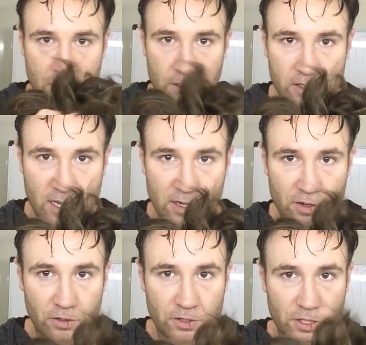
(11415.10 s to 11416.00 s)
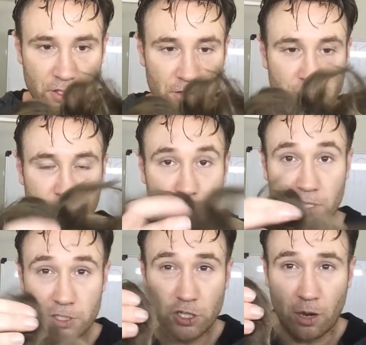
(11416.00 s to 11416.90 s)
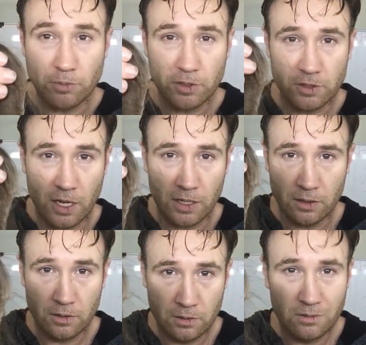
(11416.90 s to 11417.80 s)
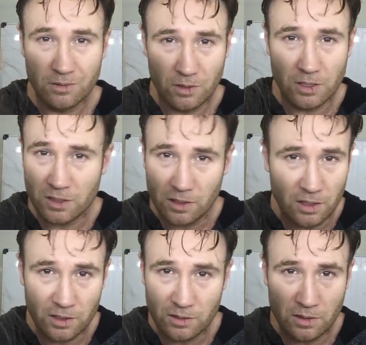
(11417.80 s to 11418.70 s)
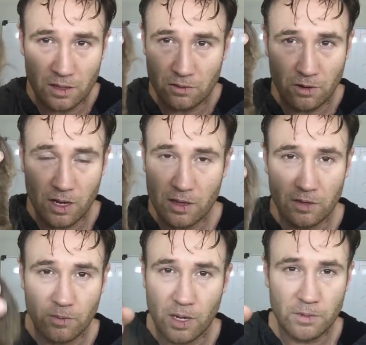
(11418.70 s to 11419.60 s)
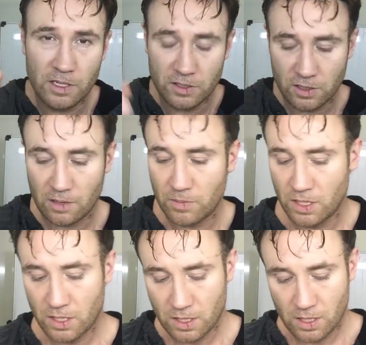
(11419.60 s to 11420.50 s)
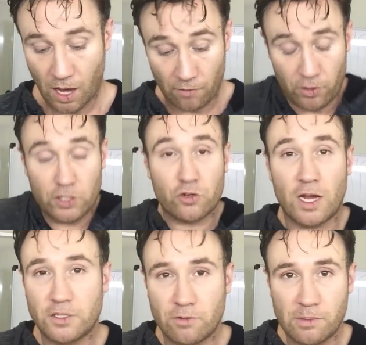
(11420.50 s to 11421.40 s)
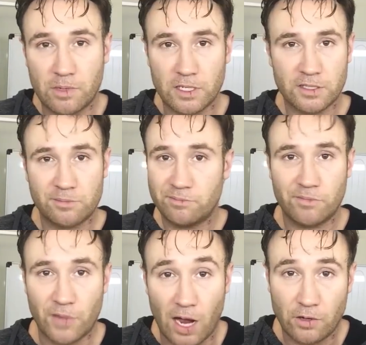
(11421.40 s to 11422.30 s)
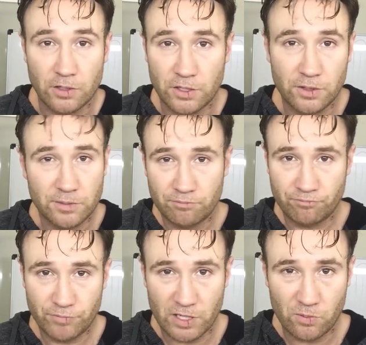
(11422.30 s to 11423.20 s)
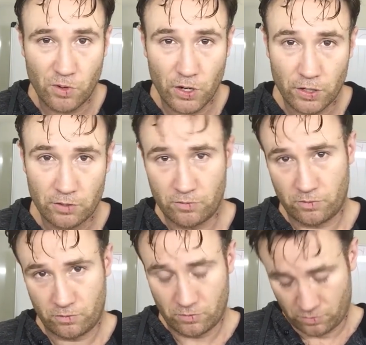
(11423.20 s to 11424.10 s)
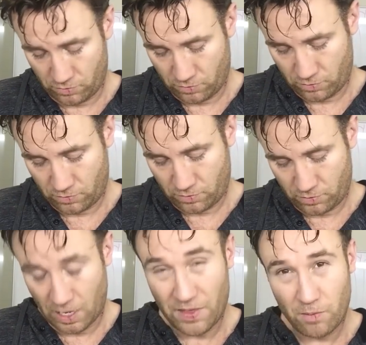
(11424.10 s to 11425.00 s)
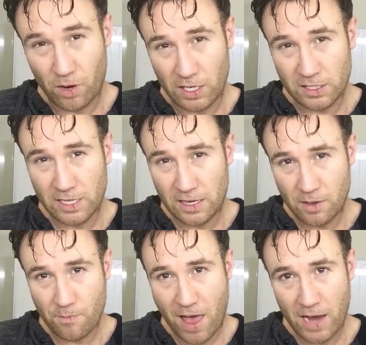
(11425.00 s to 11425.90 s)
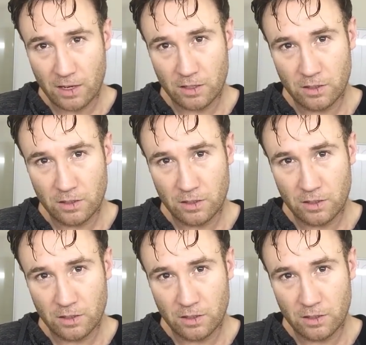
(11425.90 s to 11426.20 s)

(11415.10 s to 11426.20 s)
send it all to you, pre-chopped because I trusted that you'd done the right thing by me this time. I've already tried to re-bleach them. I couldn't do it. Didn't work. And then when I send them back